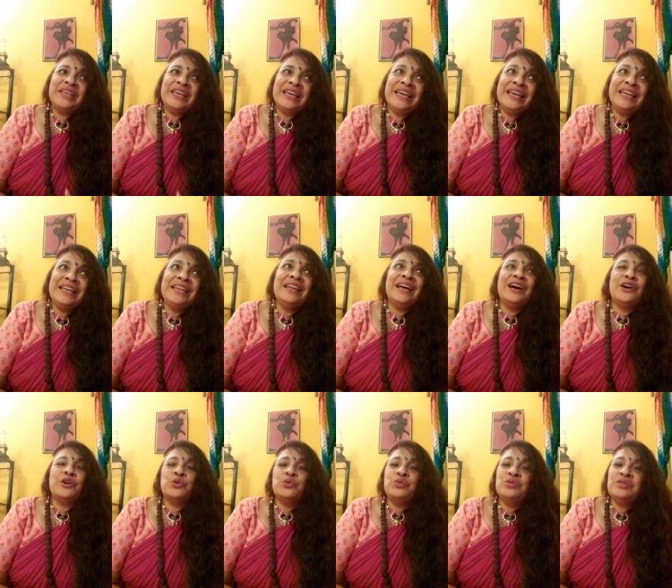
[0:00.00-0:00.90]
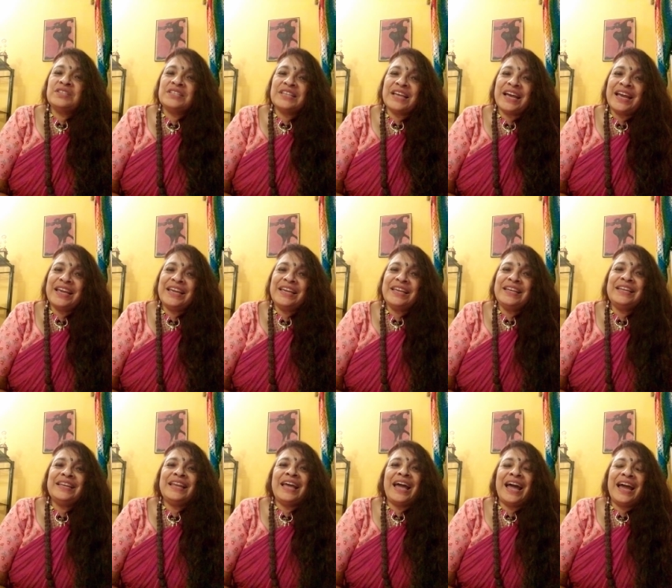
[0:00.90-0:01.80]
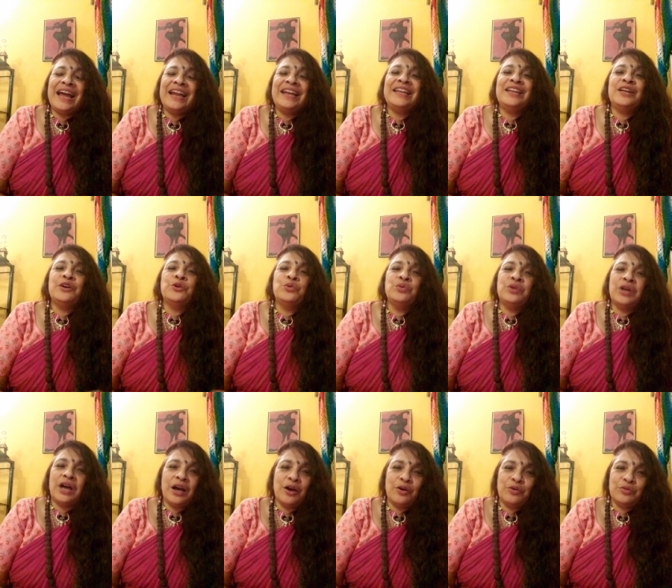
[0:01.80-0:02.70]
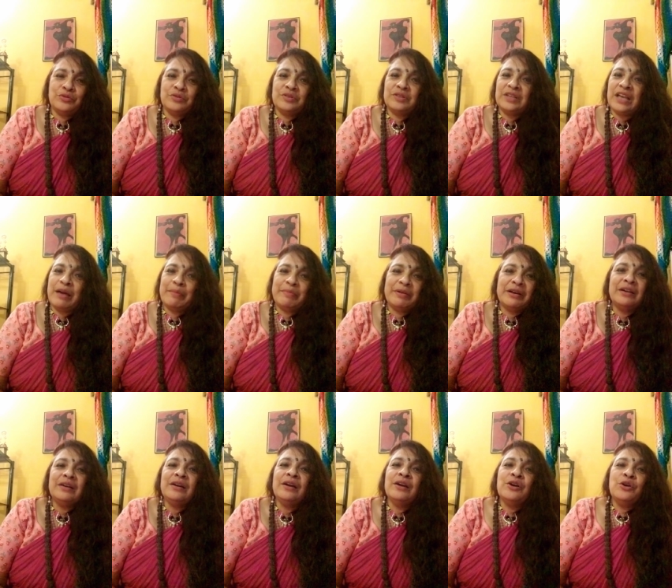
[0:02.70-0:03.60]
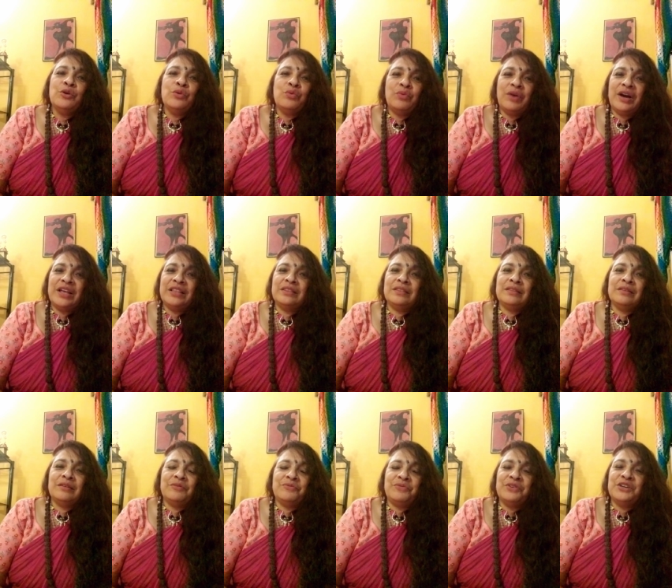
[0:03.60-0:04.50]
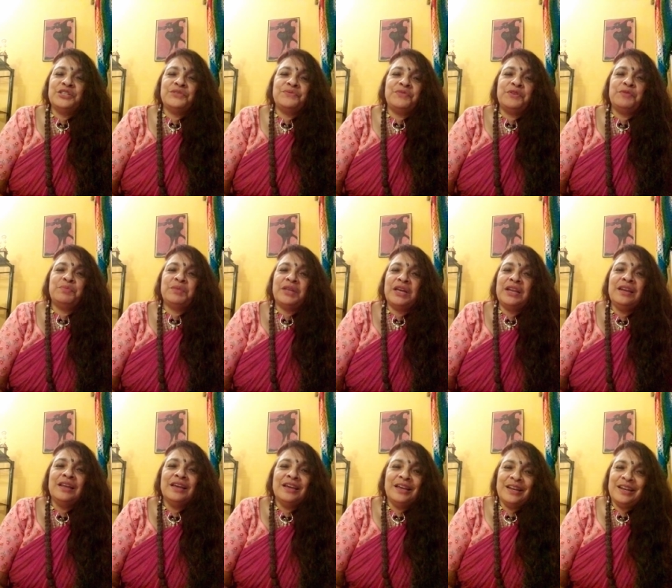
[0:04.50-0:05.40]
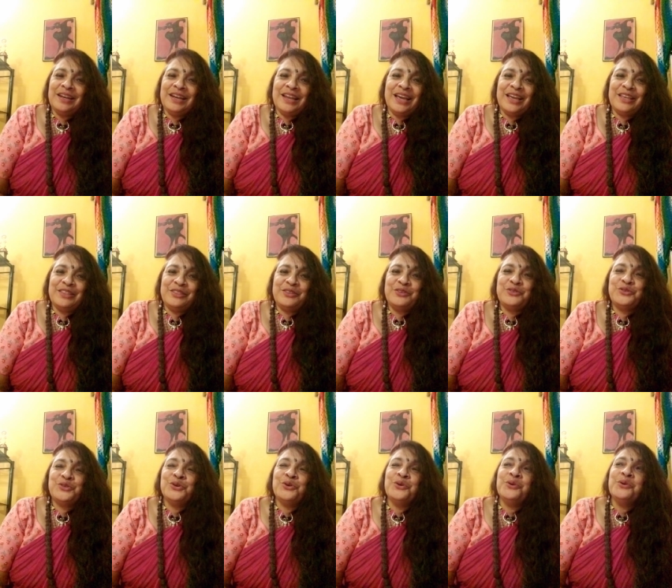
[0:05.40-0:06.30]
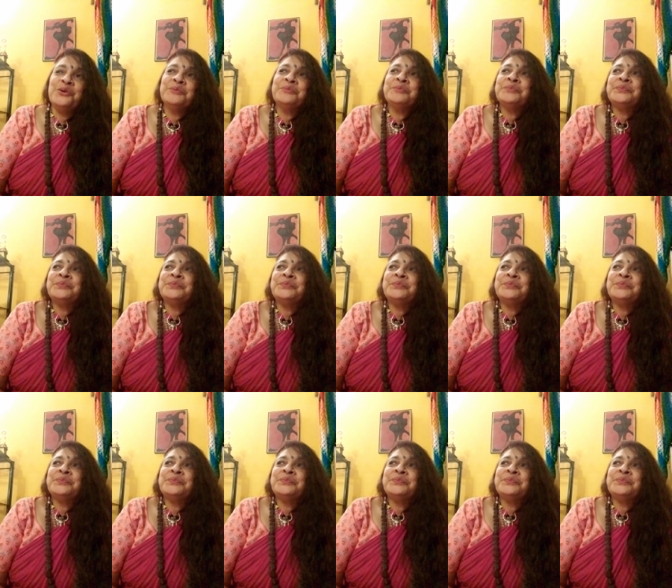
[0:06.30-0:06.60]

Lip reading: in a good sign and in a good house among 1st, 5th and 9th. So,